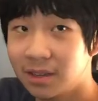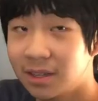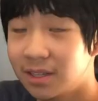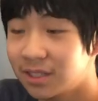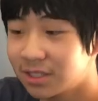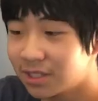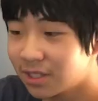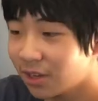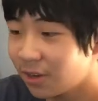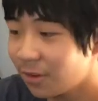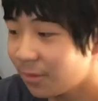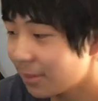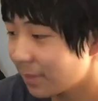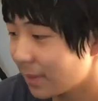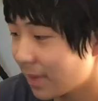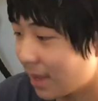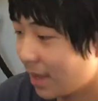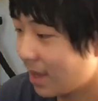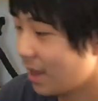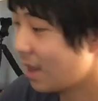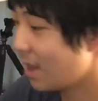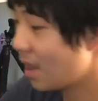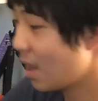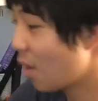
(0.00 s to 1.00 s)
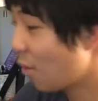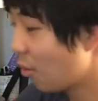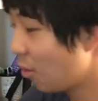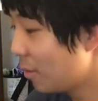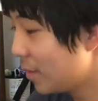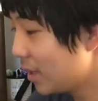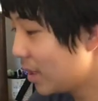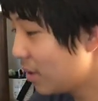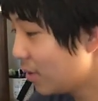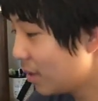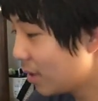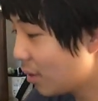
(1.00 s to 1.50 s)
So we'll
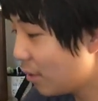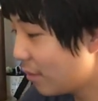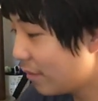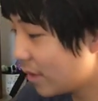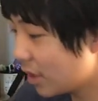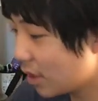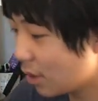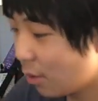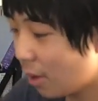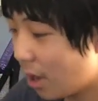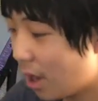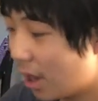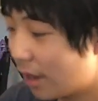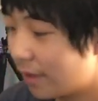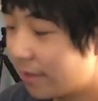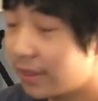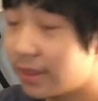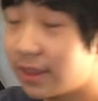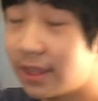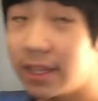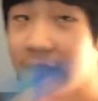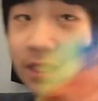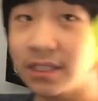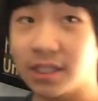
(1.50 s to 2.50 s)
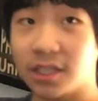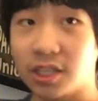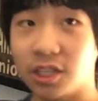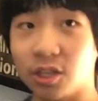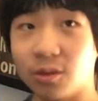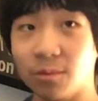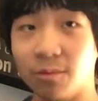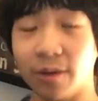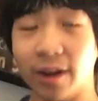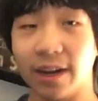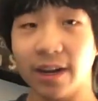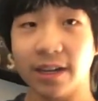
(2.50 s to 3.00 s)
be doing a review on this
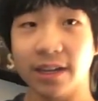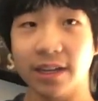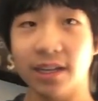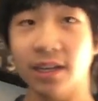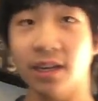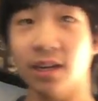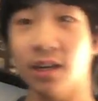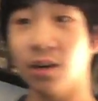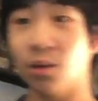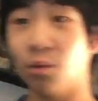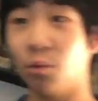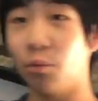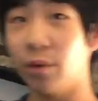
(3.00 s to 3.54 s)
cube right here,